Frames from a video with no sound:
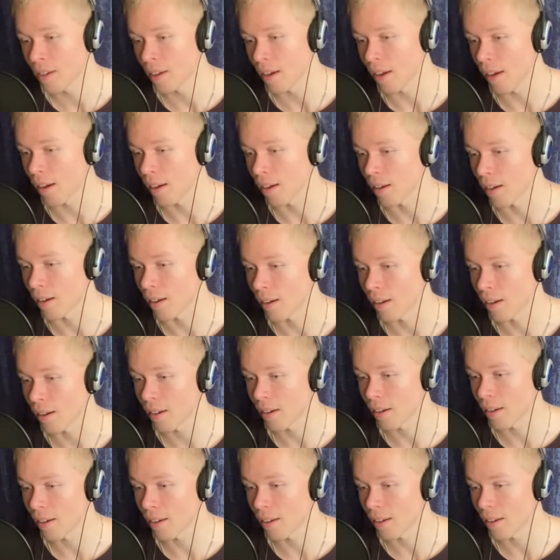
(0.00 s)

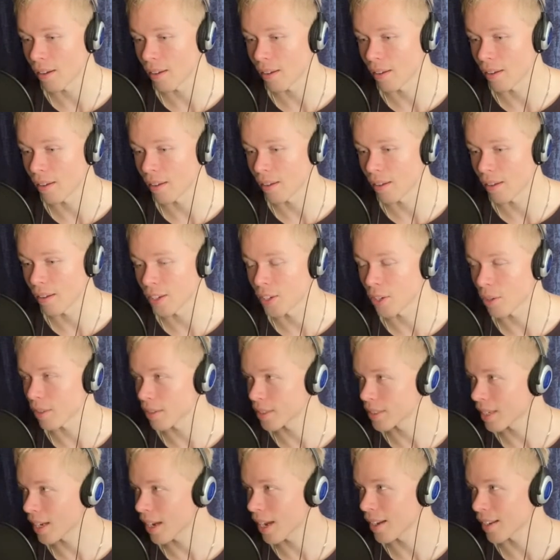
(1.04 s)

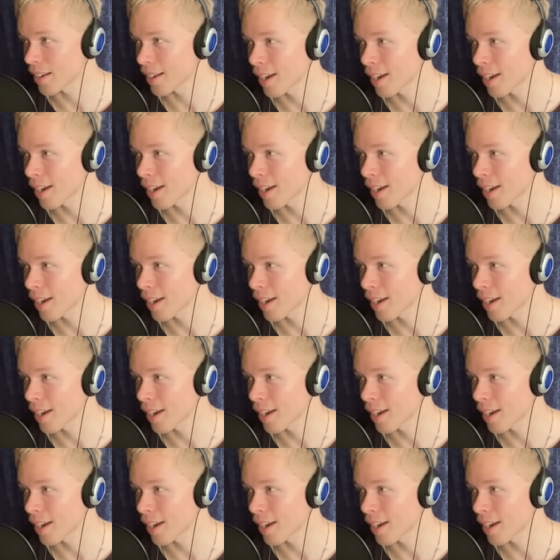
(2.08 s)
it's got a